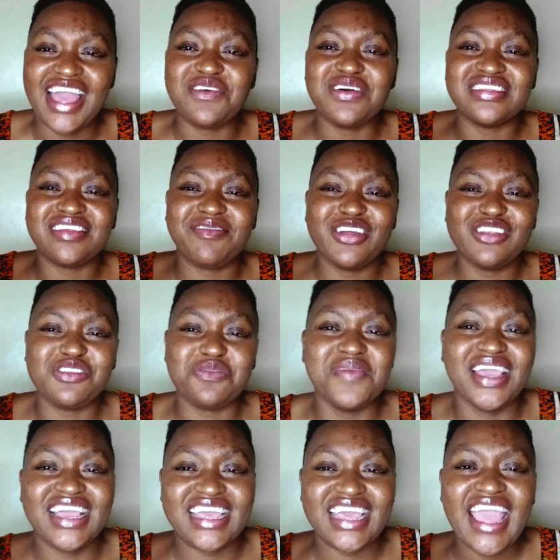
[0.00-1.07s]
was about to
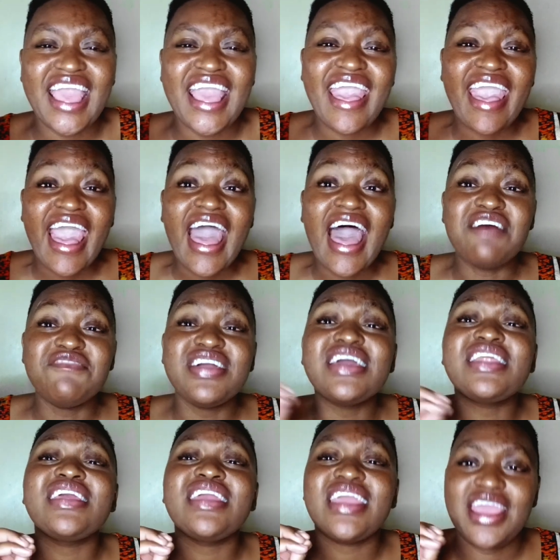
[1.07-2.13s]
make a
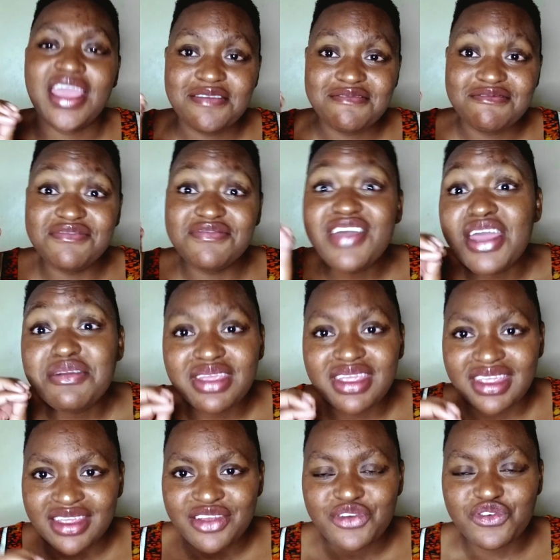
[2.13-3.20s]
very,
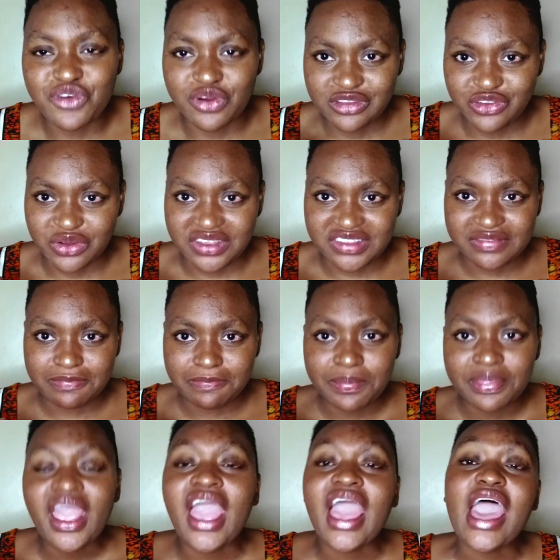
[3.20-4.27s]
very wrong choice.
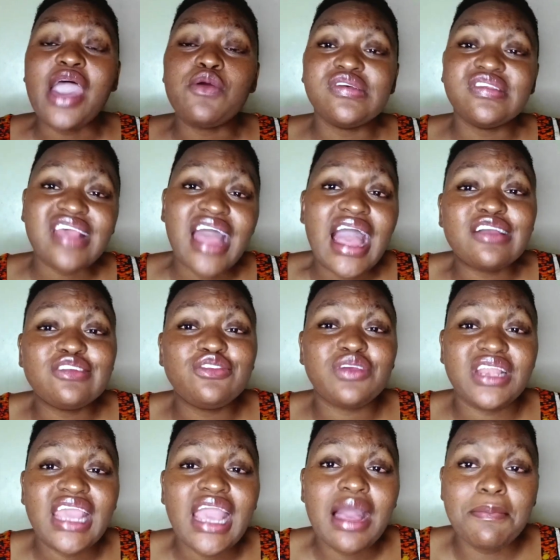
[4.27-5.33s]
I was
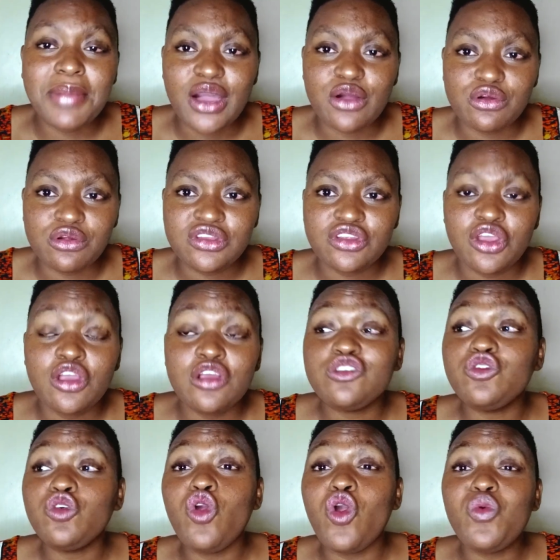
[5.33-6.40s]
actually about
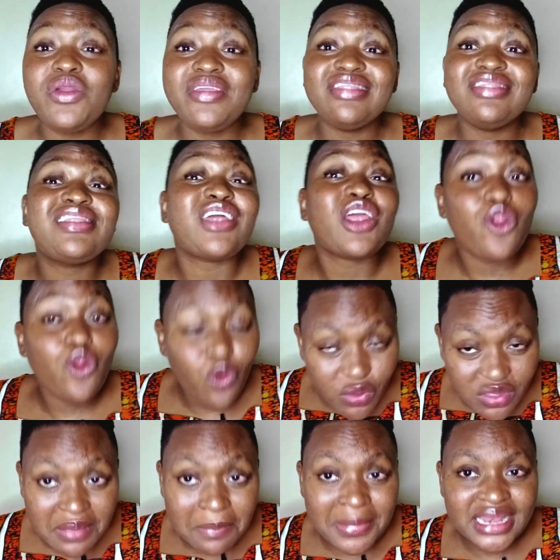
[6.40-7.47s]
to go withdraw
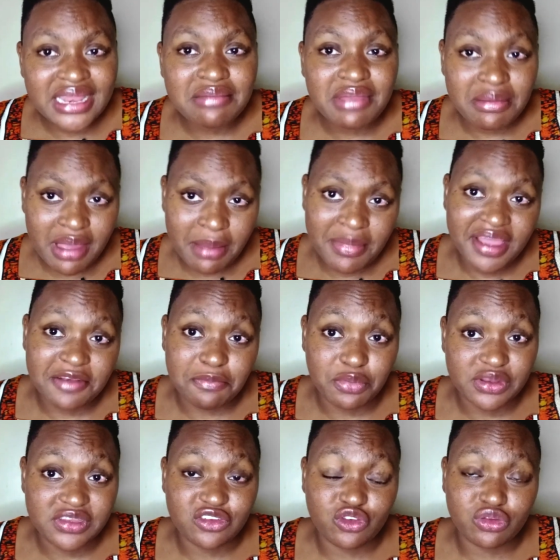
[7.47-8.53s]
the money my mom had
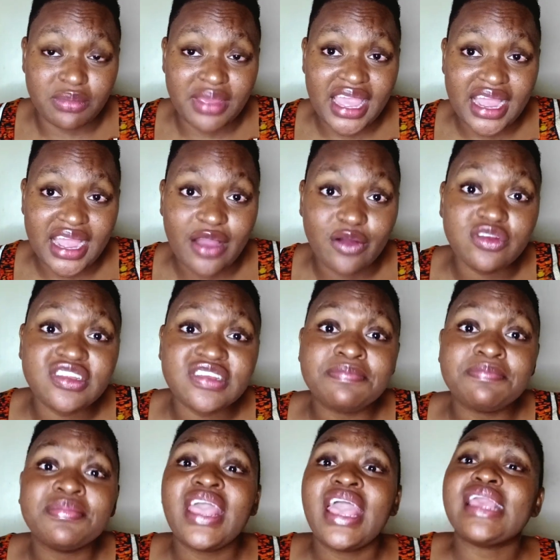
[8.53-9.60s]
put into my account,
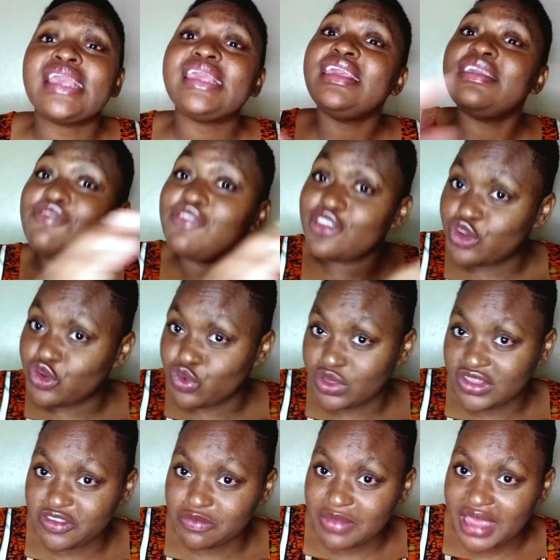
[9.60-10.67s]
give it to
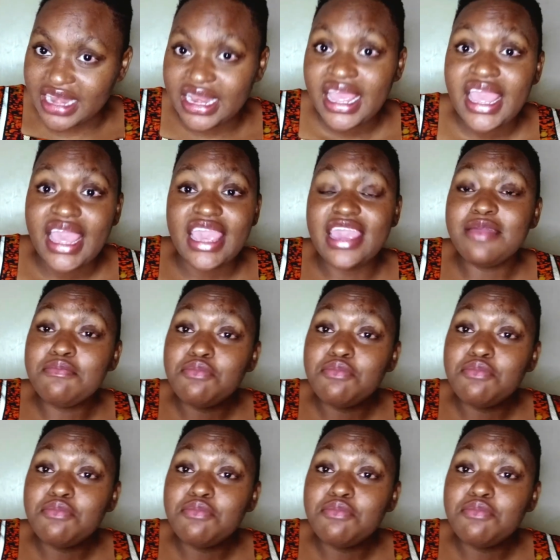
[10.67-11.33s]
this man, he